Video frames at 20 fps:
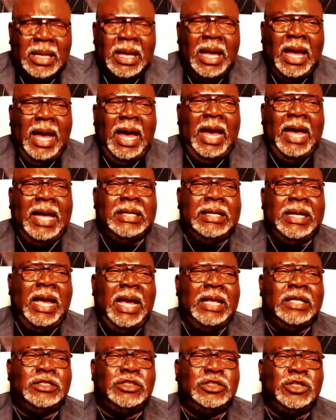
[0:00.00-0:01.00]

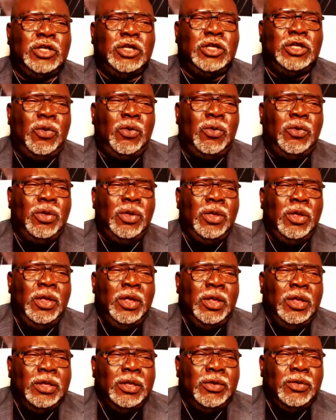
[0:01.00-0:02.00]
And so
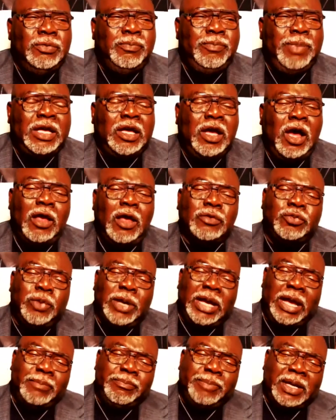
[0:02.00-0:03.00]
because we
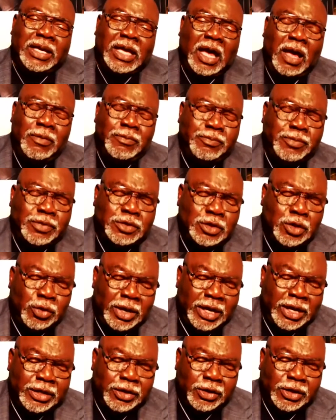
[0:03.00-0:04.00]
have become so
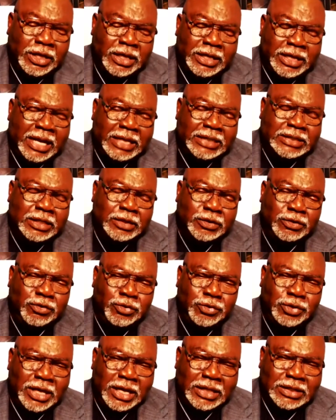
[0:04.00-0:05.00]
interconnected through
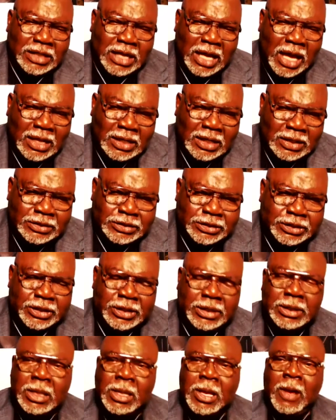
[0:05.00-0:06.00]
technology,
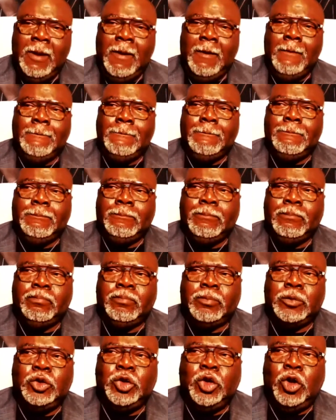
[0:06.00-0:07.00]

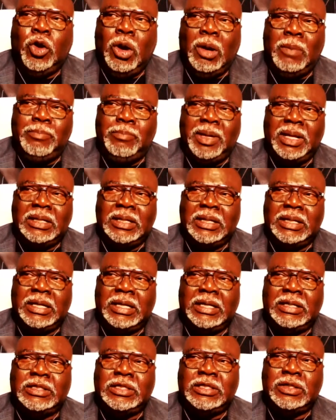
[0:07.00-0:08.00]
your ability
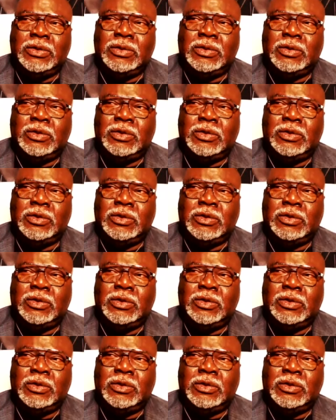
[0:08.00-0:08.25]
to,